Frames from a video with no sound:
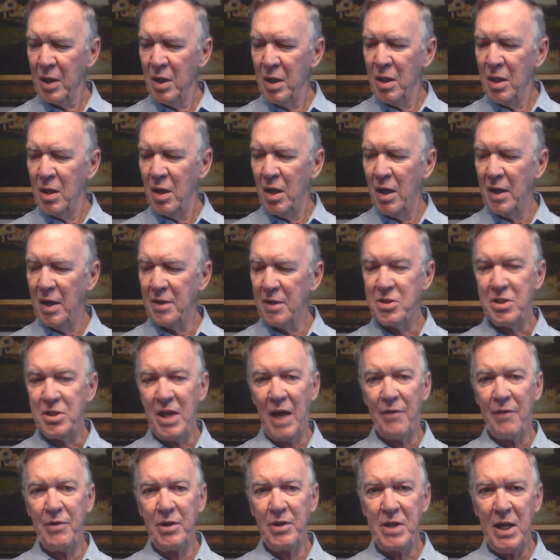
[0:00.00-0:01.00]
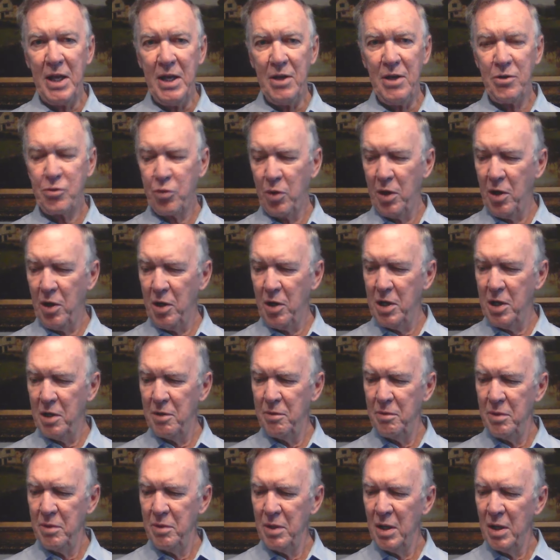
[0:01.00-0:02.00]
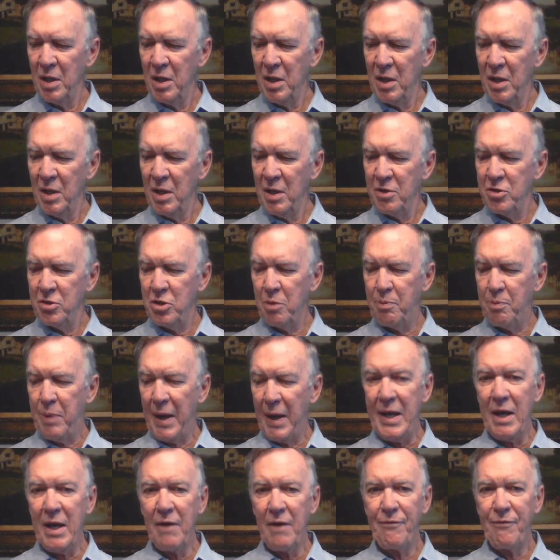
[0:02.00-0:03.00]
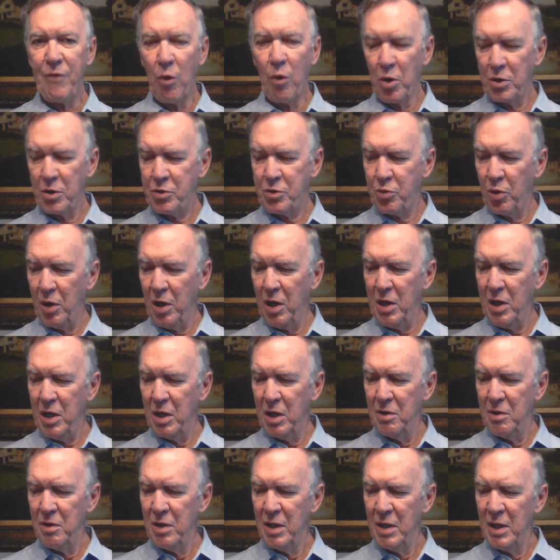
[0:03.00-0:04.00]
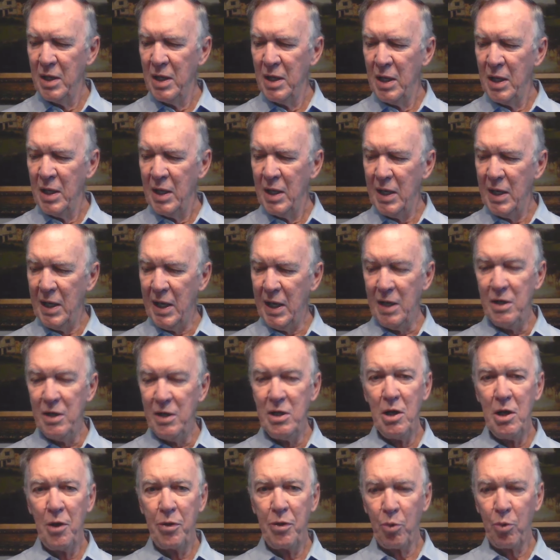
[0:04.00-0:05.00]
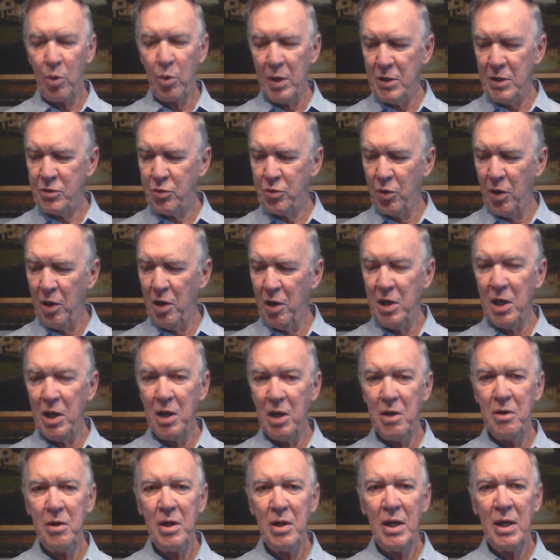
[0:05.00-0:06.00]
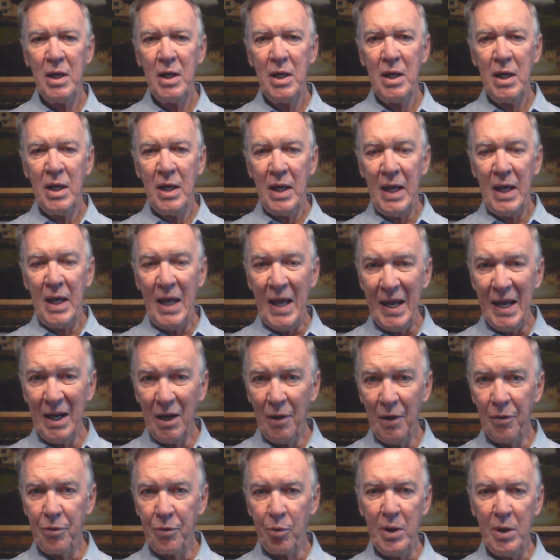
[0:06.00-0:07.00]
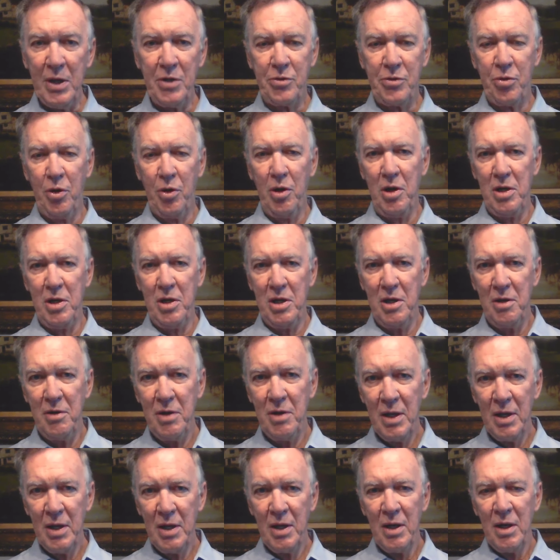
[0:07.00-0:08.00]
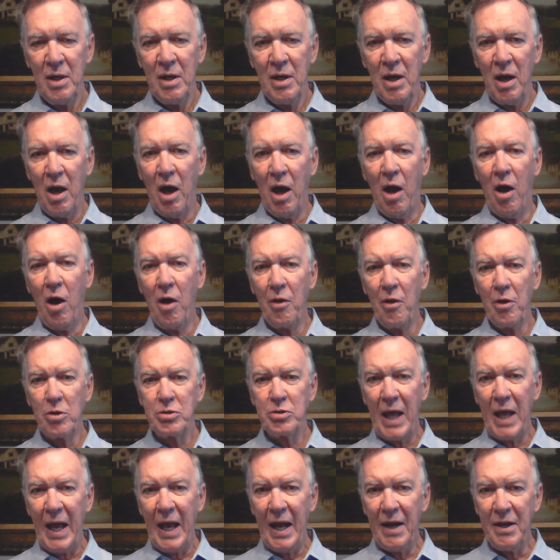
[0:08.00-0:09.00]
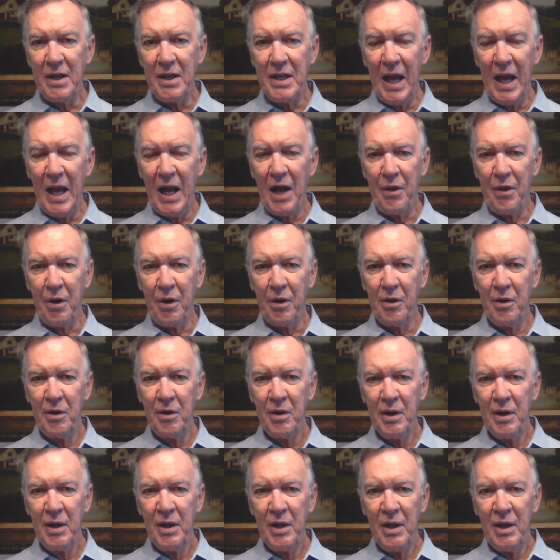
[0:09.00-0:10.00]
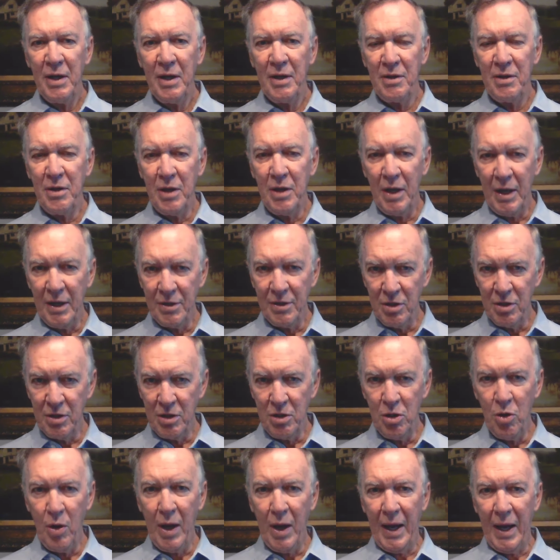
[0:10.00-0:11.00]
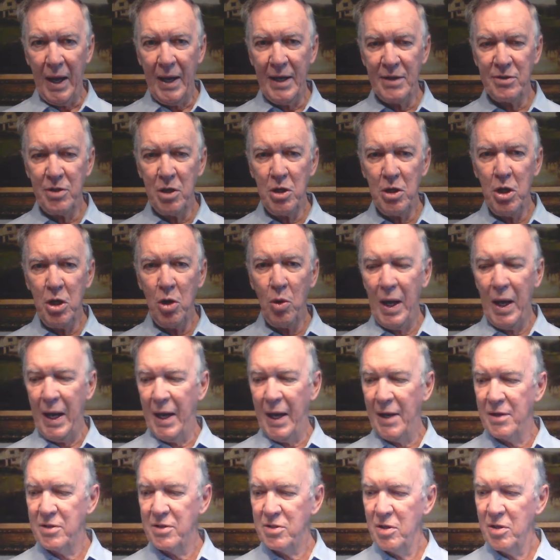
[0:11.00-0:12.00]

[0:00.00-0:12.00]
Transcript: uh, seventeen trillion, Japan, four trillion, India, three trillion, England, three trillion. All those added together is, is the U S